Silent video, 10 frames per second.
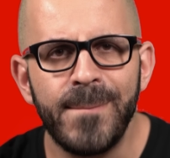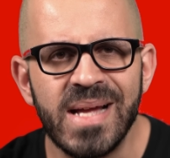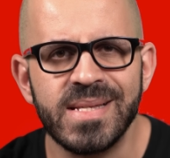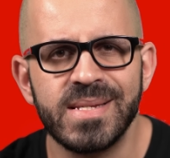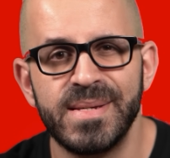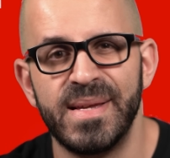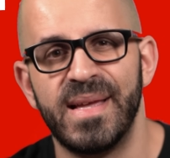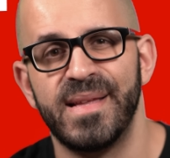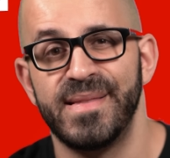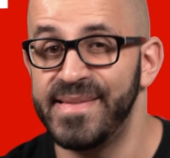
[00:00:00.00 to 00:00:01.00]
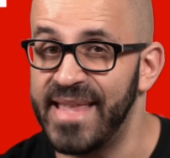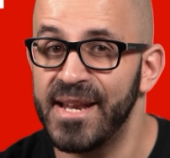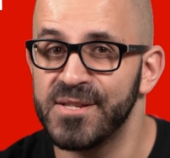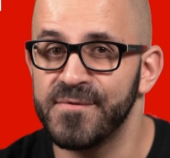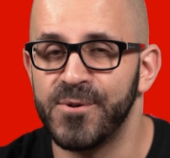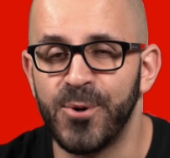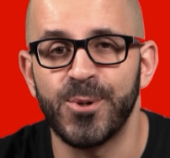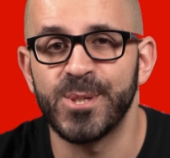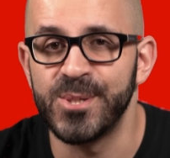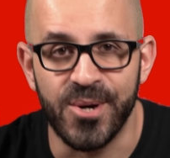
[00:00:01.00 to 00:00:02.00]
But that is of
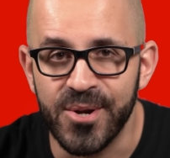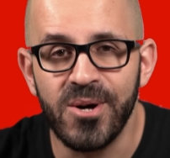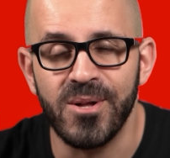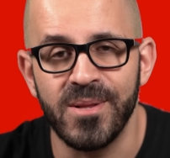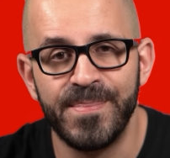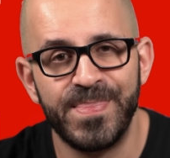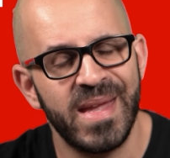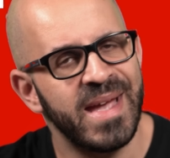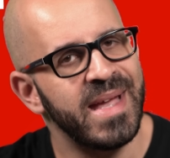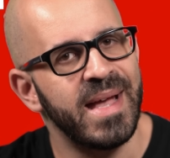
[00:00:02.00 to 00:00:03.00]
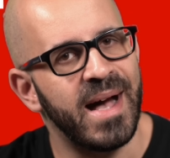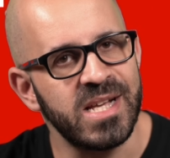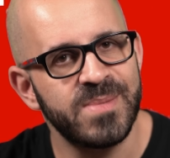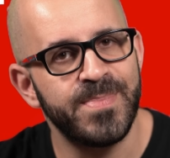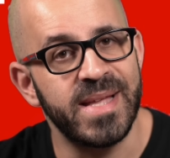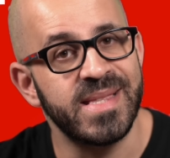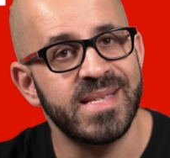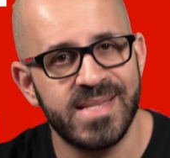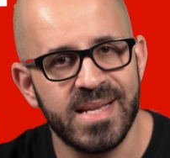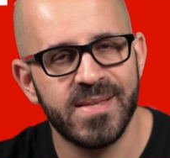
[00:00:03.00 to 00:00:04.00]
course not all. I spent
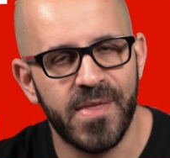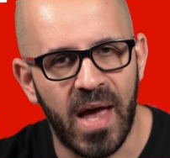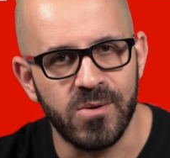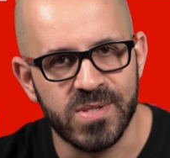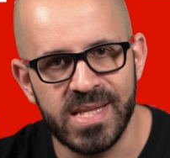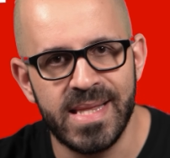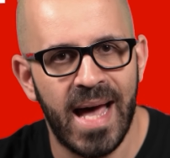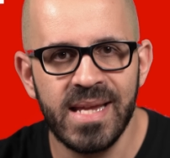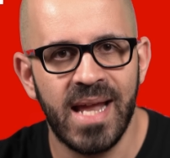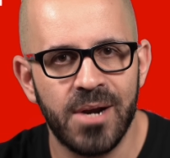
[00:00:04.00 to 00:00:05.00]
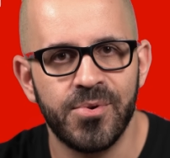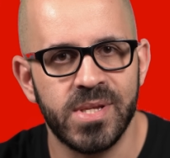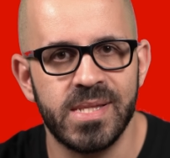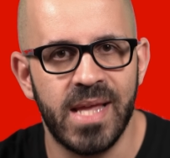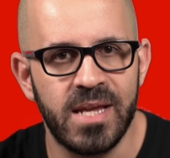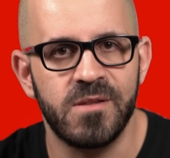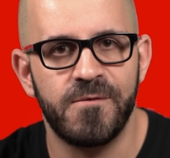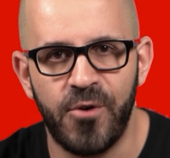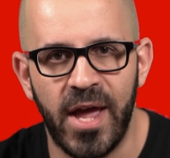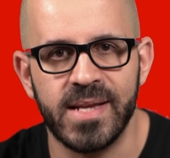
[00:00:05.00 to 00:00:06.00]
6,908
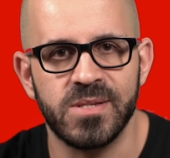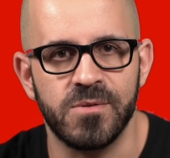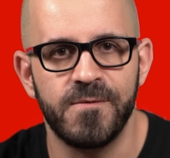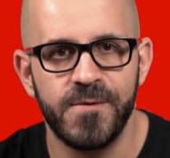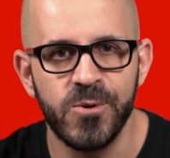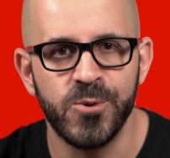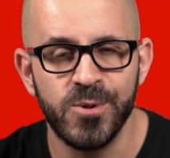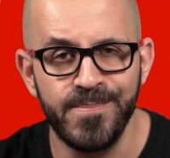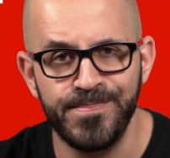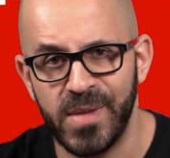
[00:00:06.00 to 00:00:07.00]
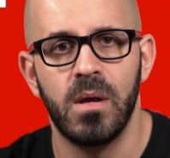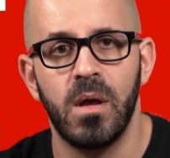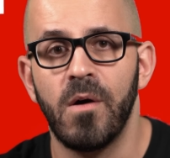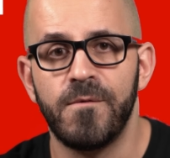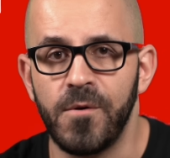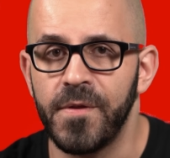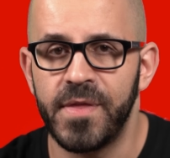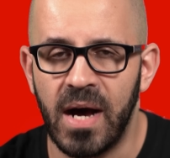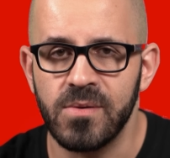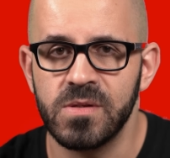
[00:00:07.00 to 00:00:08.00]
francs on fuel,
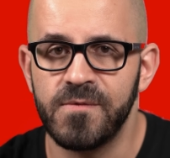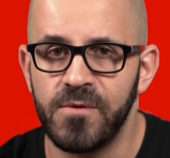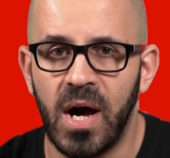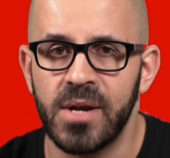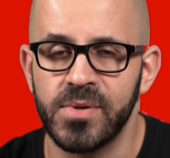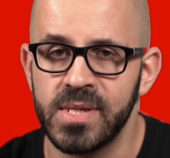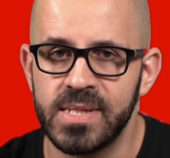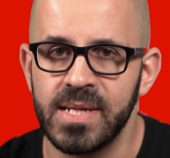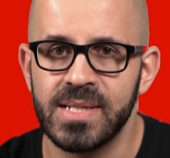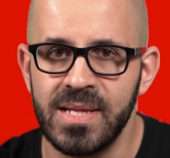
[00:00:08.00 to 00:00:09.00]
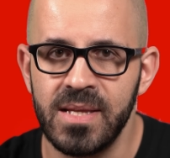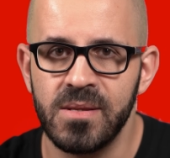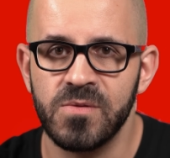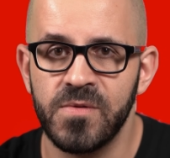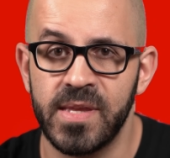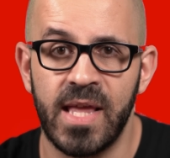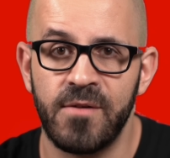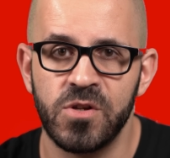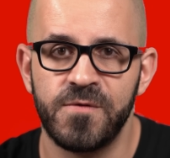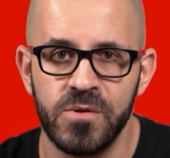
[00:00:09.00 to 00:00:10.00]
4,406 liters with an
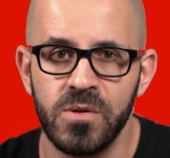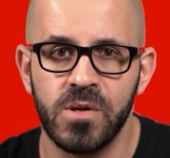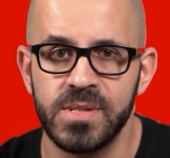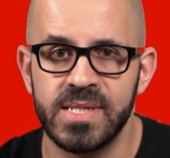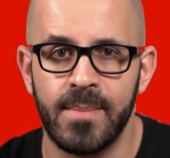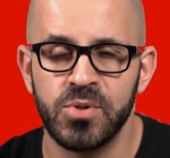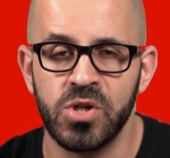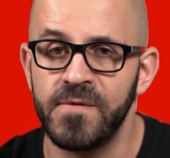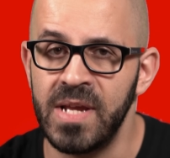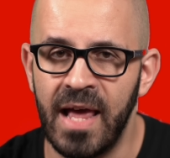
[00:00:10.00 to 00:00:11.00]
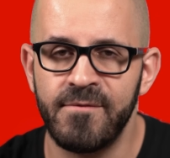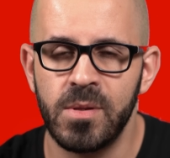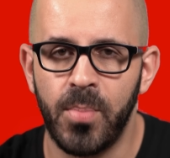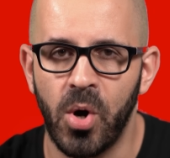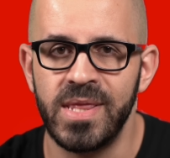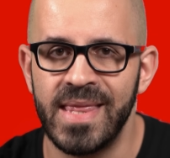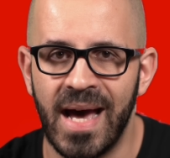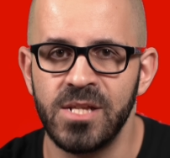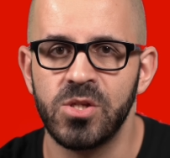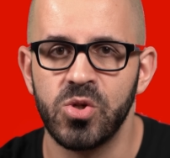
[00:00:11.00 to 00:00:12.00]
average fuel consumption of
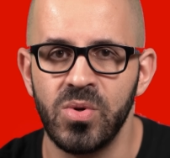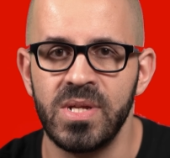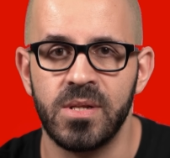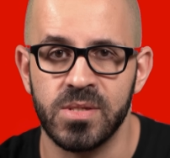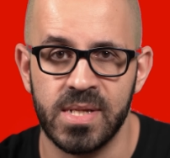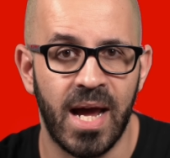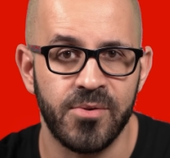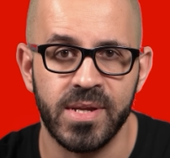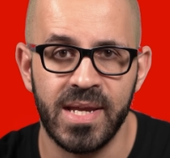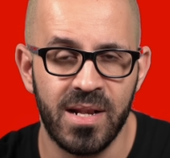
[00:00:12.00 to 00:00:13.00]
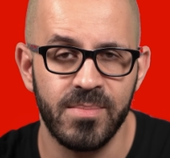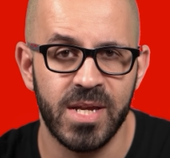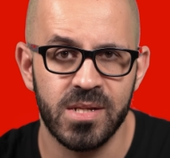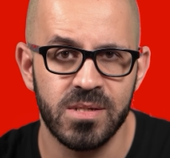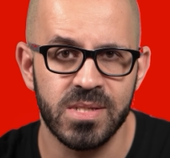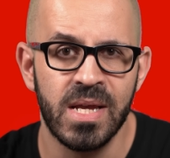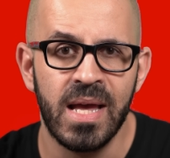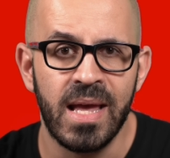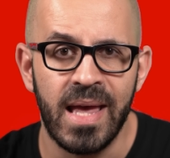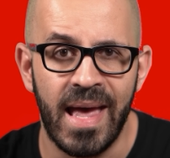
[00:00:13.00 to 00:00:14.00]
11.92 liters in 100 kilometers,
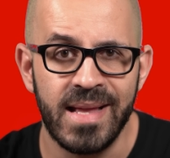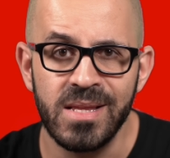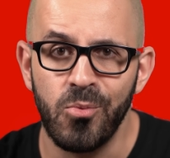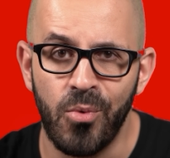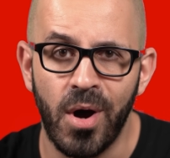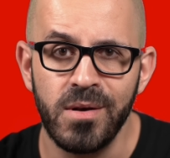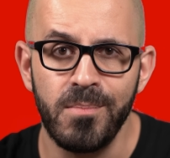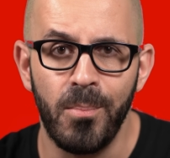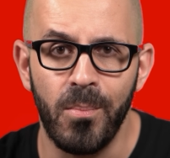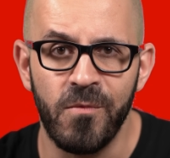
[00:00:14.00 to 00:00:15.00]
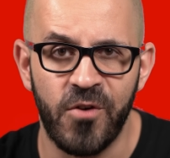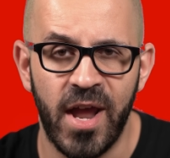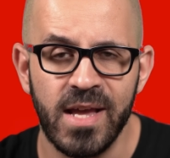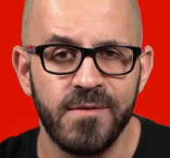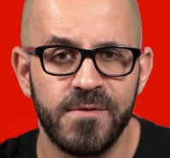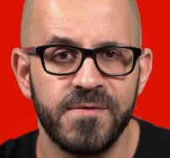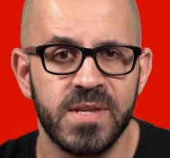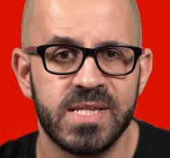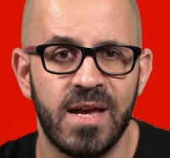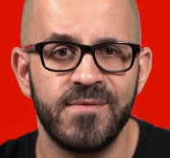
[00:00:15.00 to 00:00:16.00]
and 1 franc
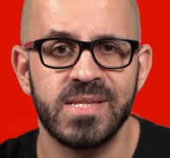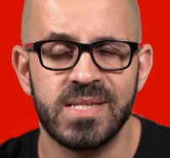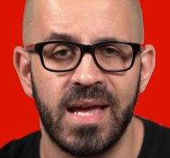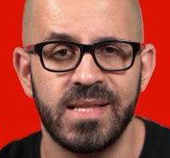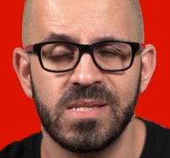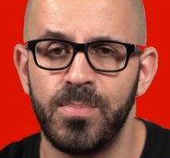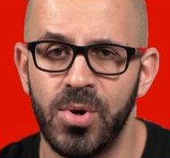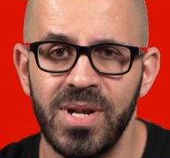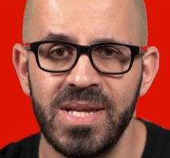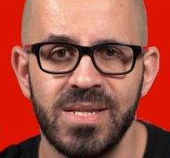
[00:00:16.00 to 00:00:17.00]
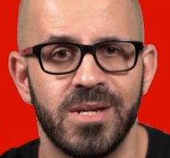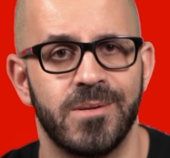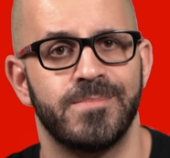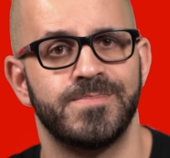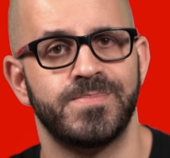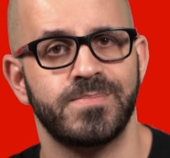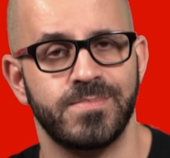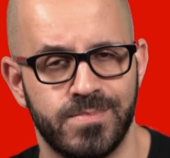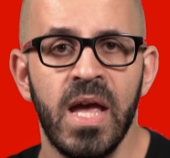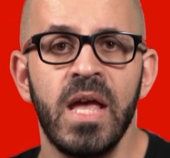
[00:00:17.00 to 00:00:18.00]
57 cents per liter.
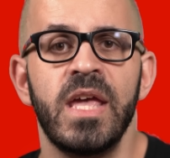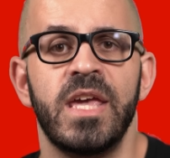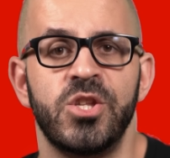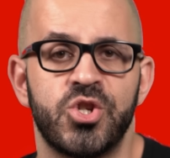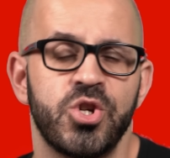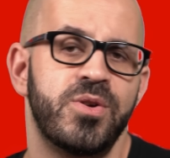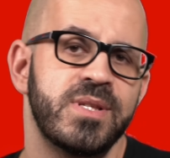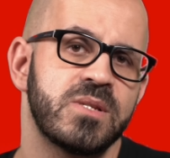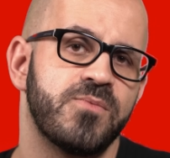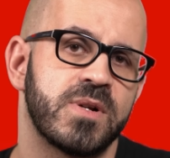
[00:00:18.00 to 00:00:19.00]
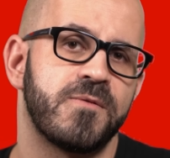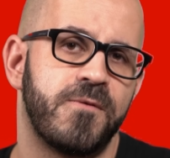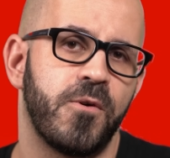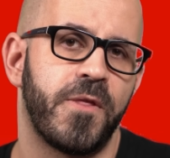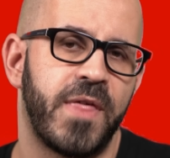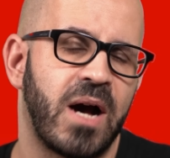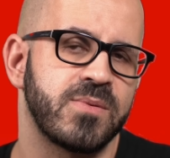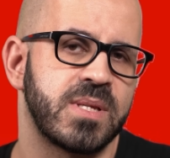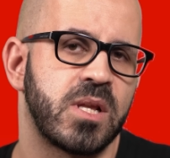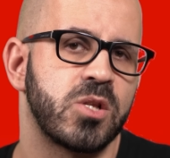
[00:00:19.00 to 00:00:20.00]
Insurance was
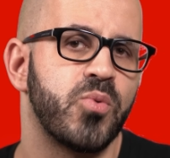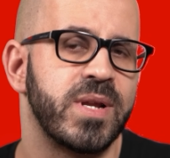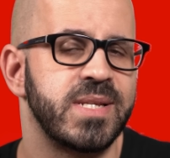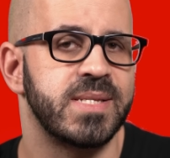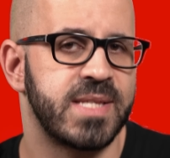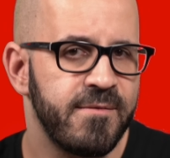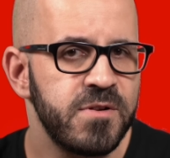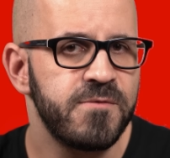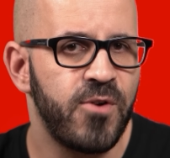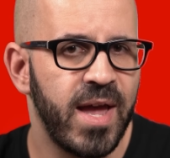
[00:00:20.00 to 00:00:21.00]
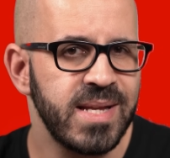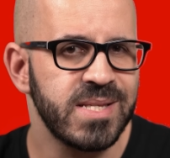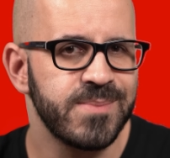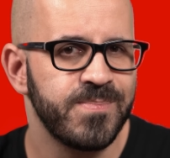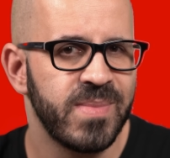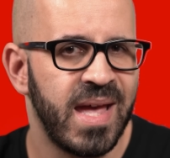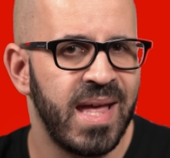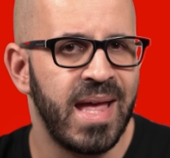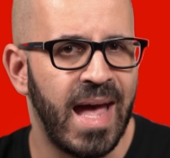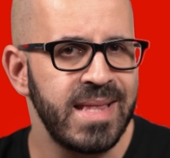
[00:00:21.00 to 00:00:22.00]
4,027 francs
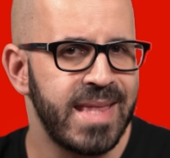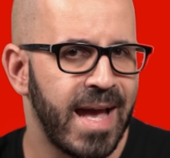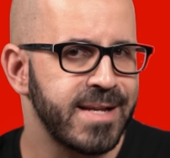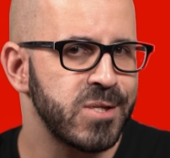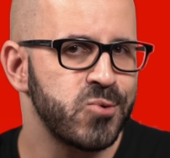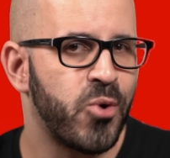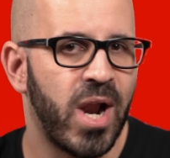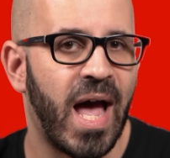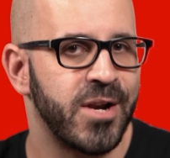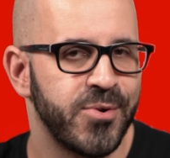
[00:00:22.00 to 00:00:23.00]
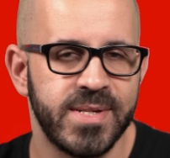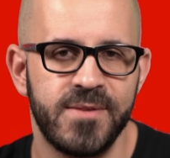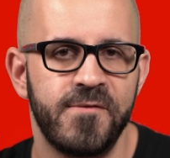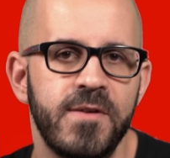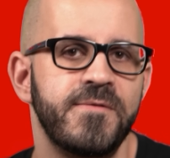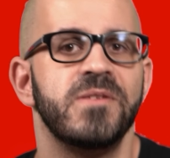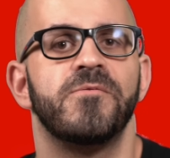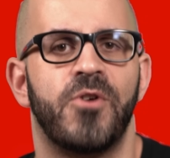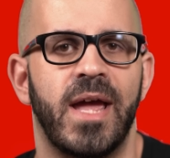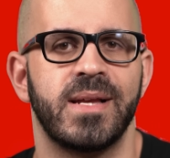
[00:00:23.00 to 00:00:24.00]
and taxes were 150
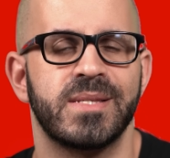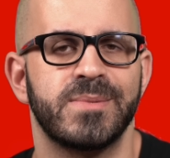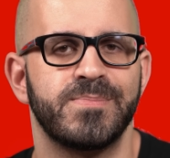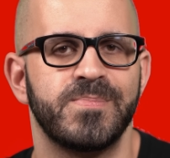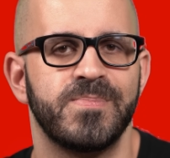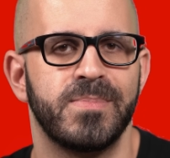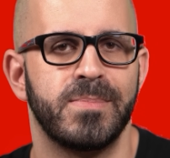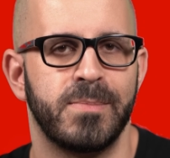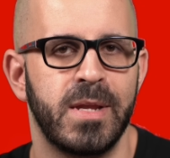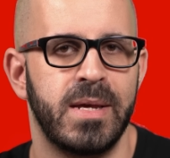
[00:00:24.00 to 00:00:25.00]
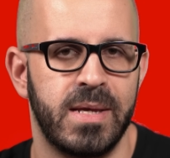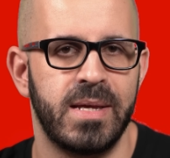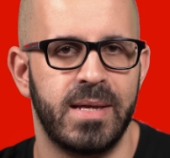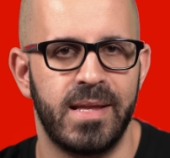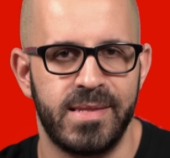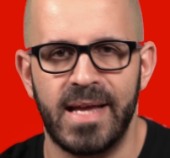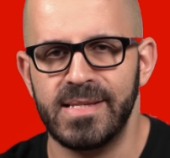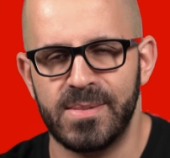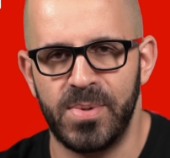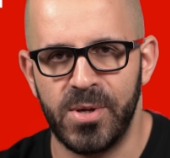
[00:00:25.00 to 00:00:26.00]
francs. And that's